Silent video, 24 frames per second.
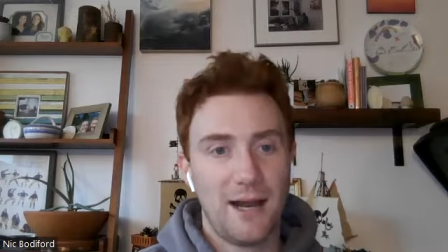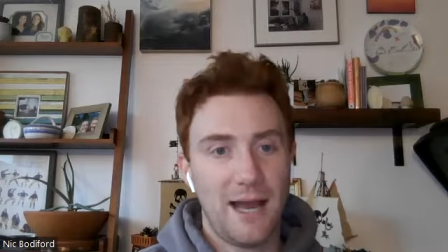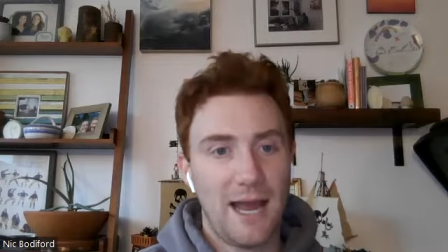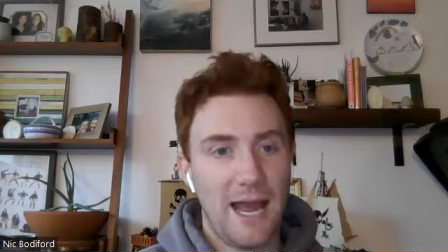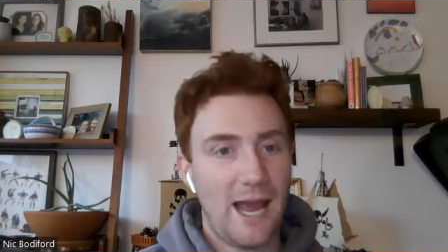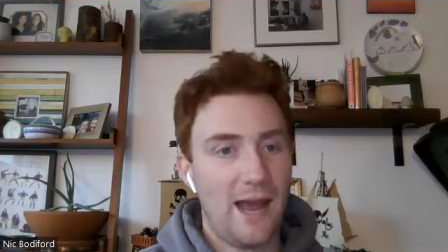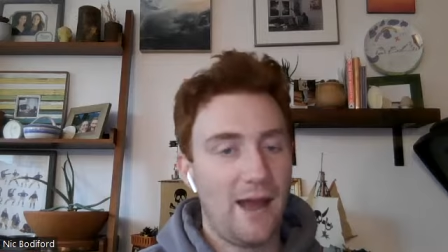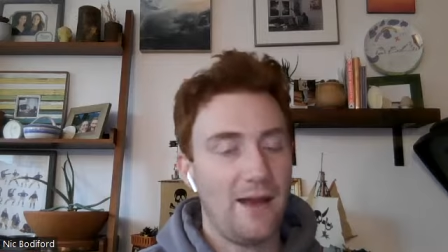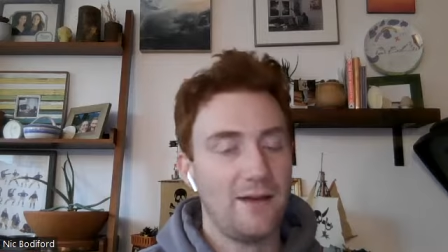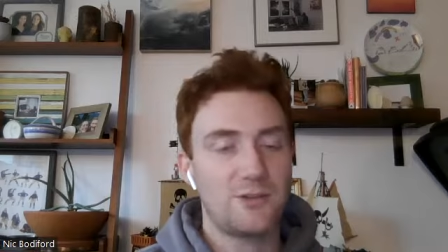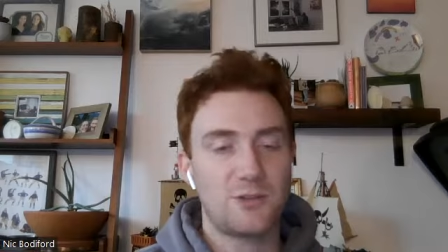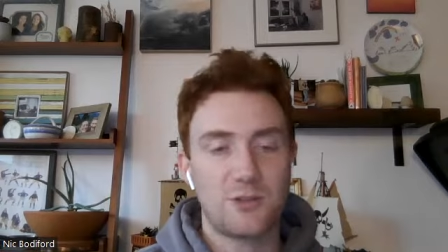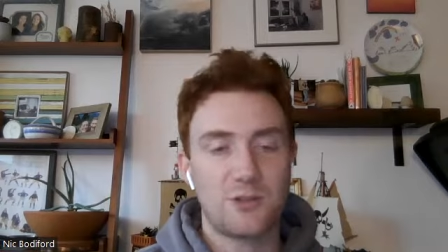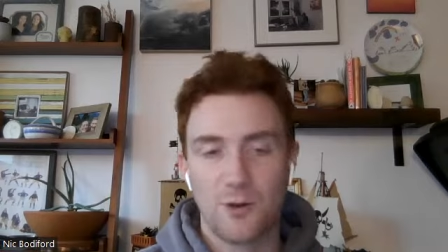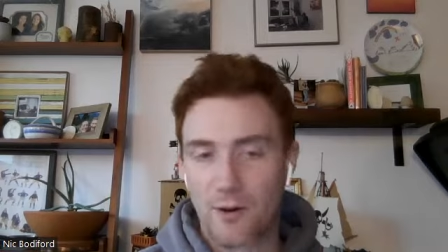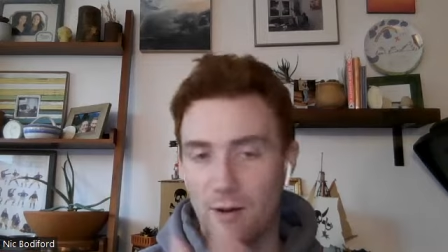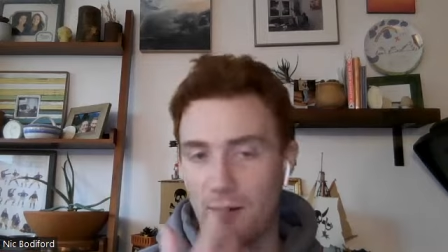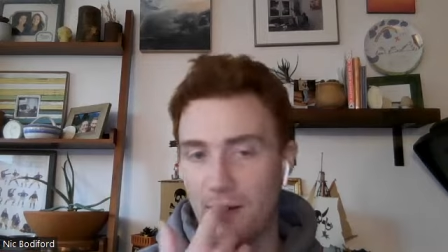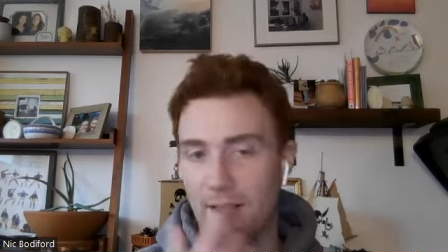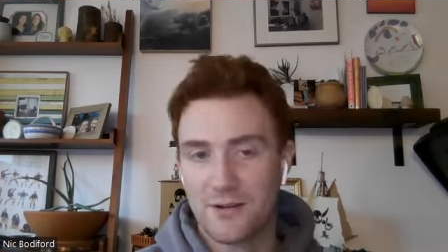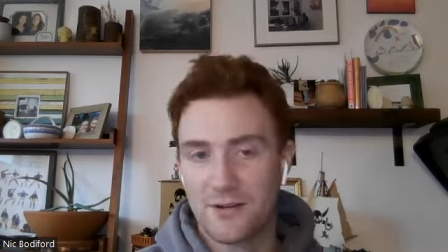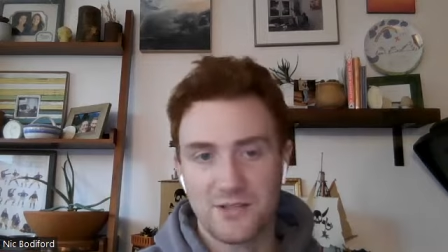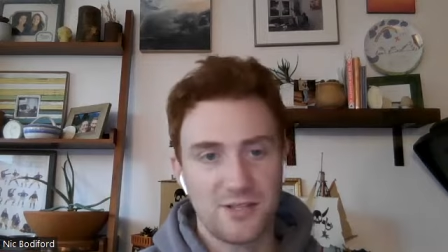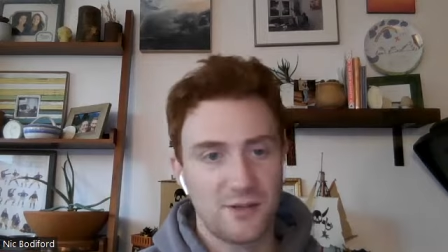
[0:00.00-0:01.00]
uh,
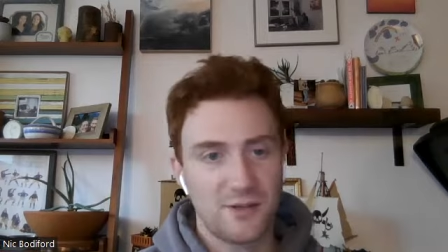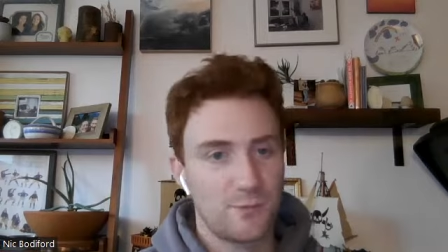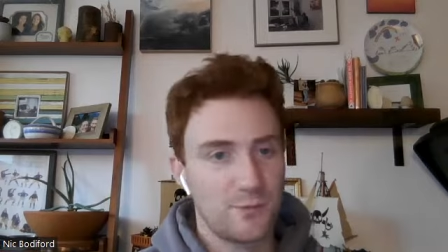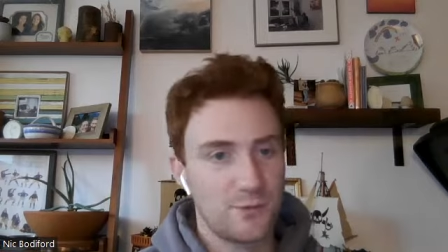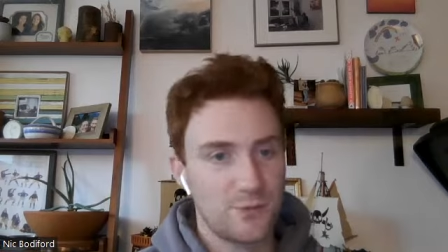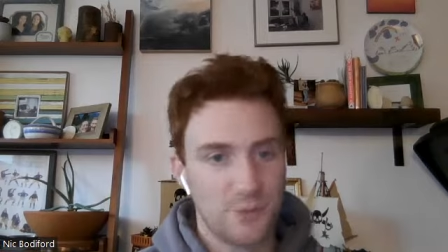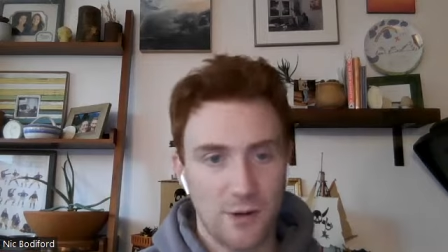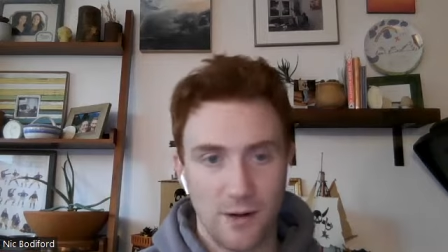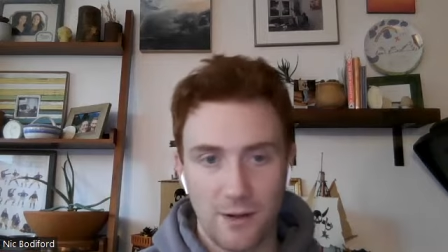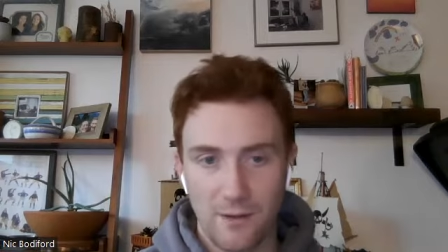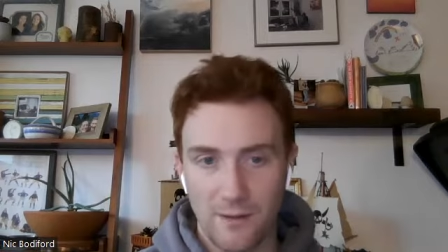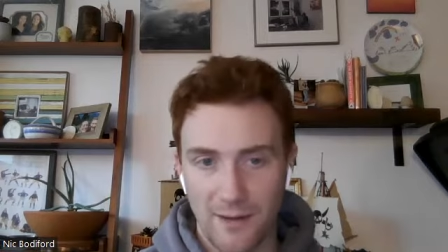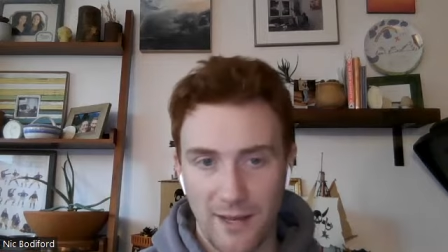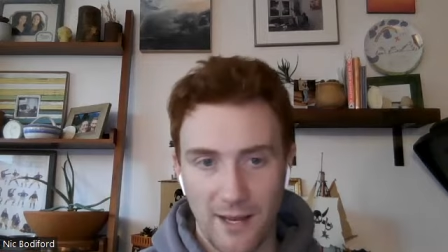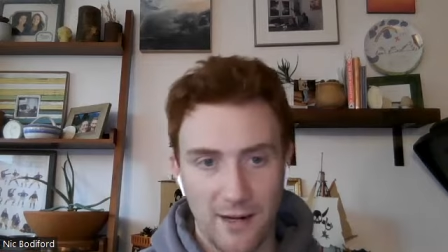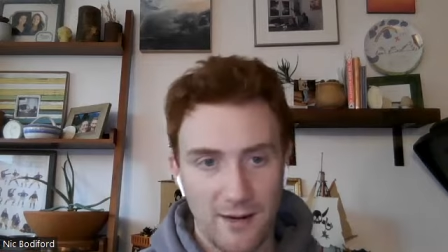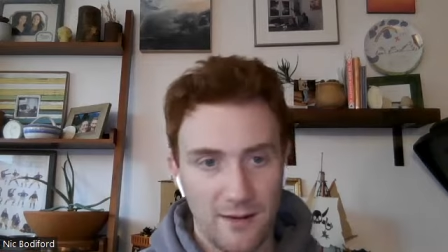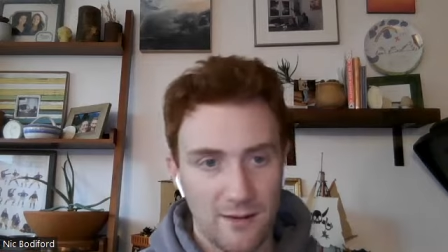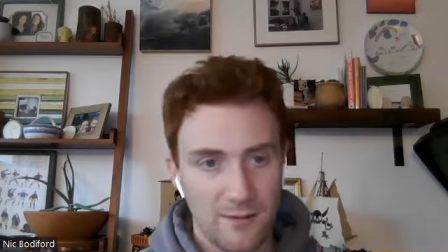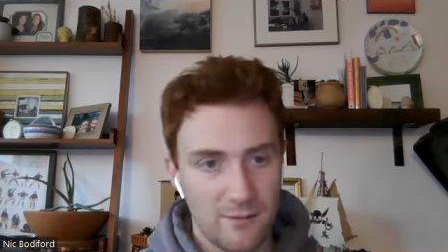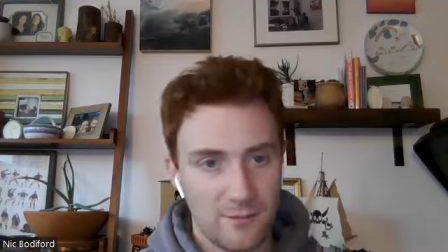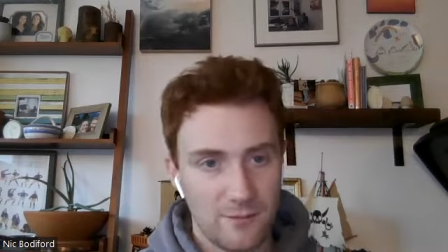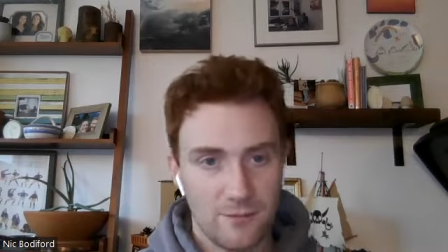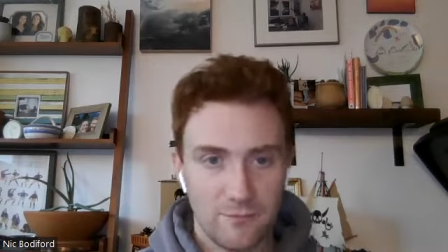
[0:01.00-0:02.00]
Darrell Henderson was
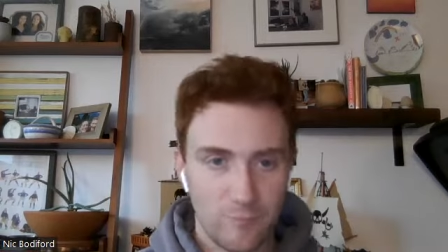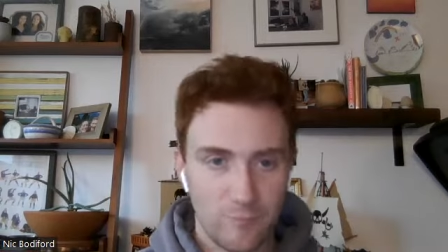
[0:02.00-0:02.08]
relegated.